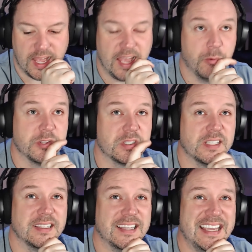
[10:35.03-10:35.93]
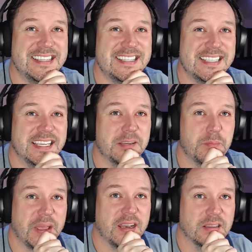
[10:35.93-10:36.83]
I was lazy in
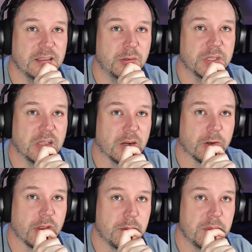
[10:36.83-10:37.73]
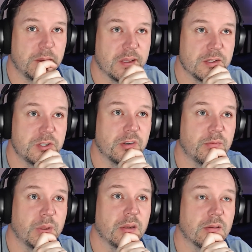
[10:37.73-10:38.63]
bed a little bit longer than maybe I should
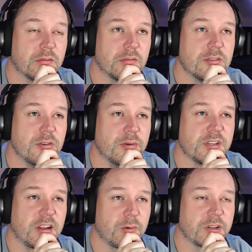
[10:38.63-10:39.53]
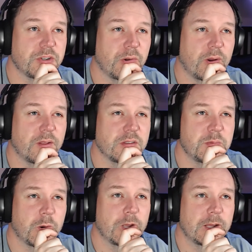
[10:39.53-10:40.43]
have been. So I was kind of rushing around this
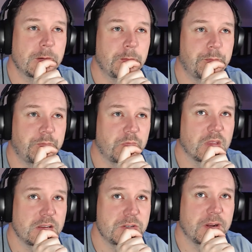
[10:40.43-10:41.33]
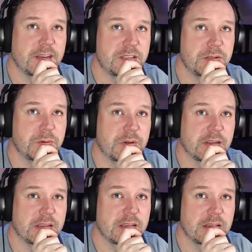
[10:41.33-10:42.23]
morning. Trying to